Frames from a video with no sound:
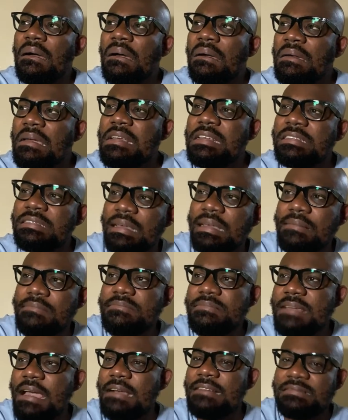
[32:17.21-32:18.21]
he's
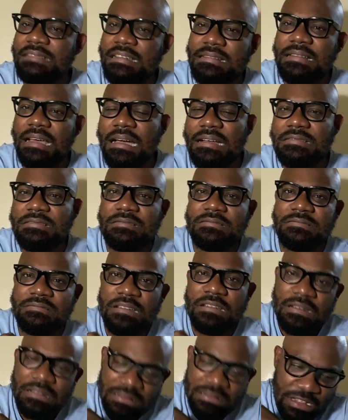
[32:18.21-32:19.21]
subjecting her to
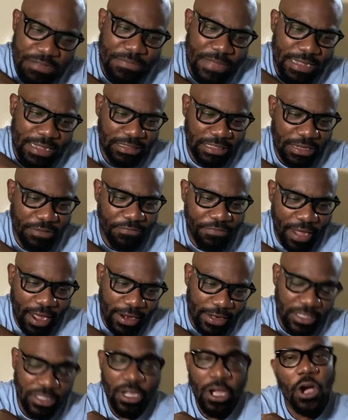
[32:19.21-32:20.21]
domestic
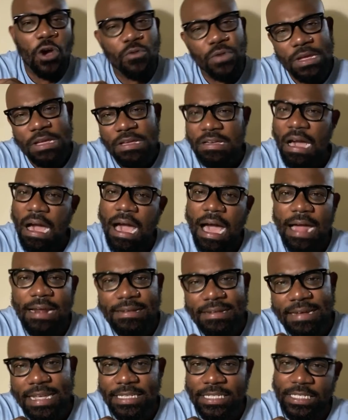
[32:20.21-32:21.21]
violence,
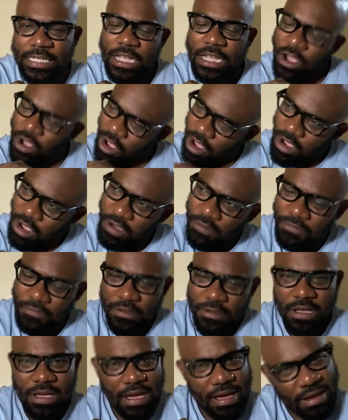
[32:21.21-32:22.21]
regardless
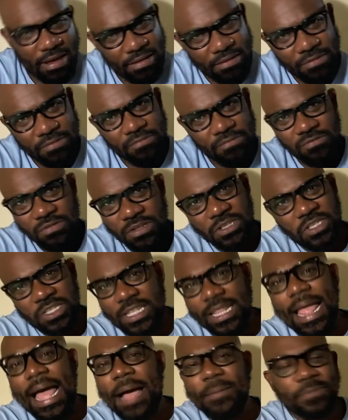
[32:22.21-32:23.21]
of the
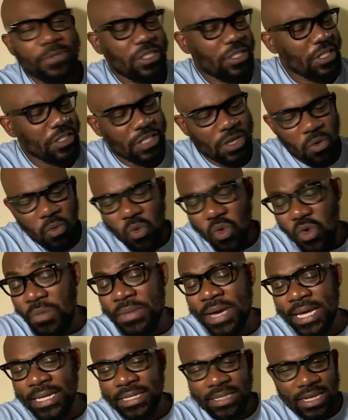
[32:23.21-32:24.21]
slap. She's a
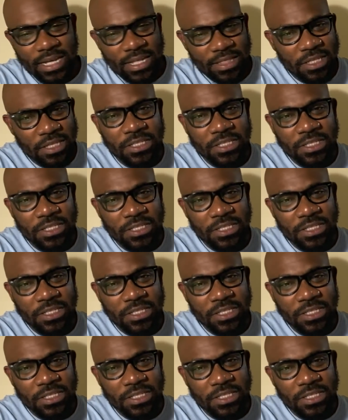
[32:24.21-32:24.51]
woman.